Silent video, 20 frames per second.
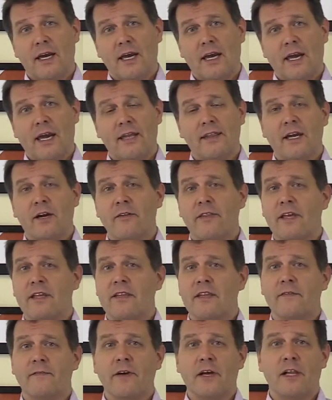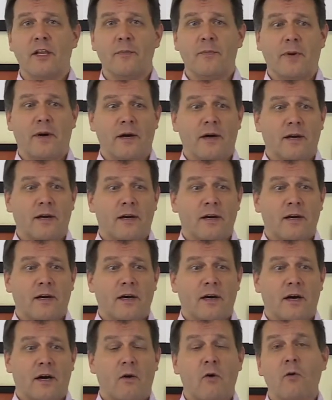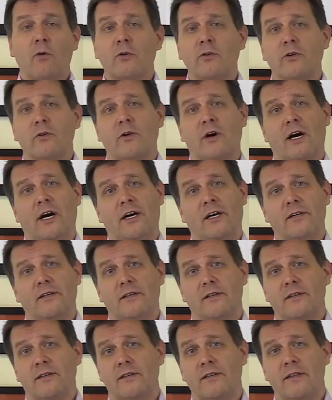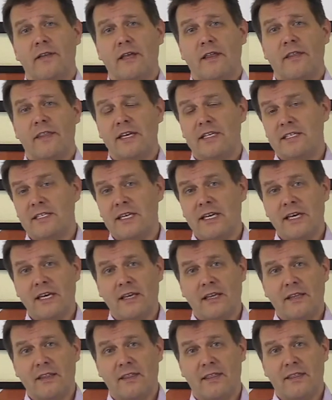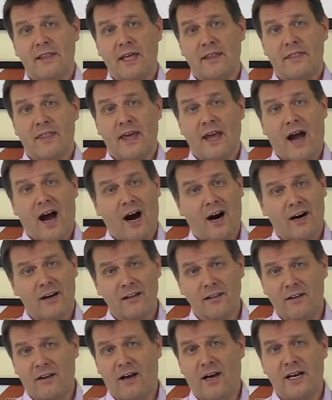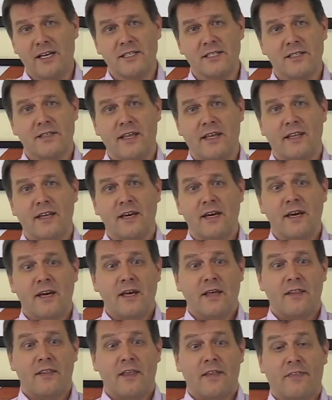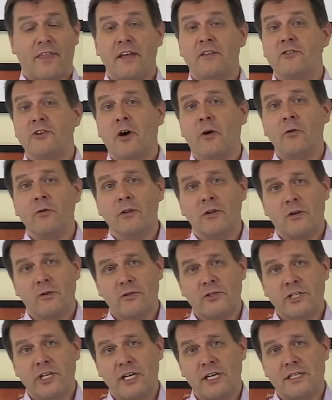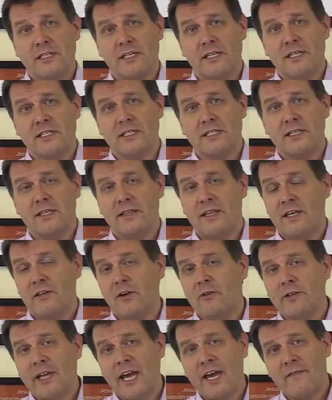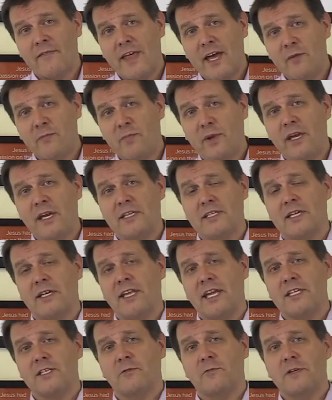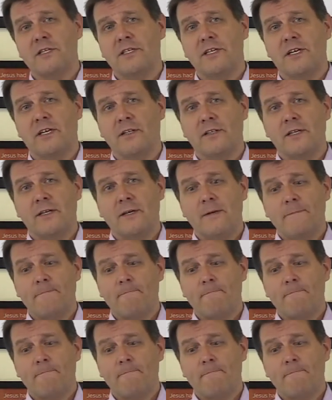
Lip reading: and now they develop a whole new heart. They see that they are lost, that they don't know Jesus, they don't have that peace, and as a result,